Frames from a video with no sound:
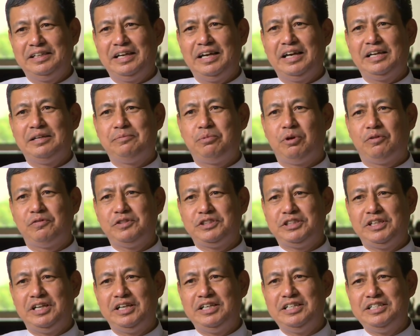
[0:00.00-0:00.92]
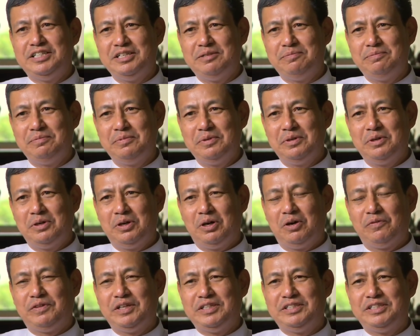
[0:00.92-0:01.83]
and professionalism
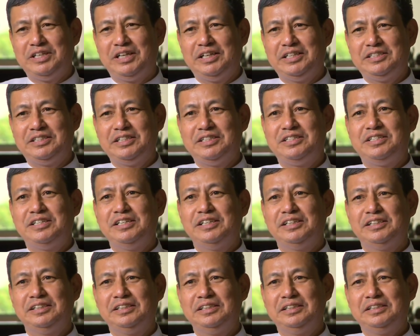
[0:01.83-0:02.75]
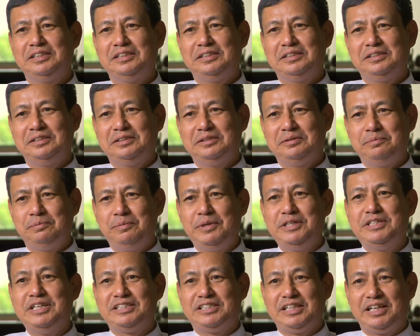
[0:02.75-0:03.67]
of the journalists is still
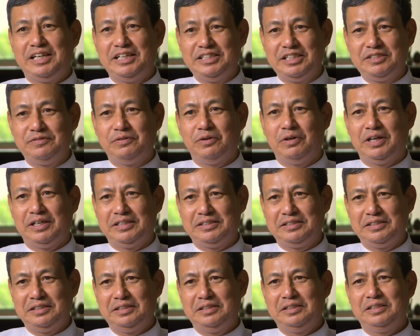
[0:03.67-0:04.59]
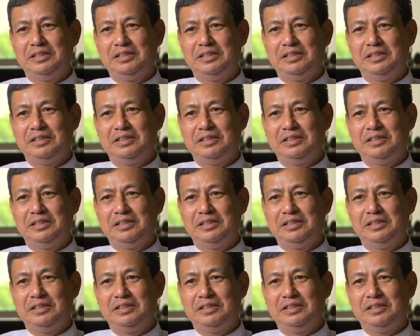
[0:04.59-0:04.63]
major challenges for us.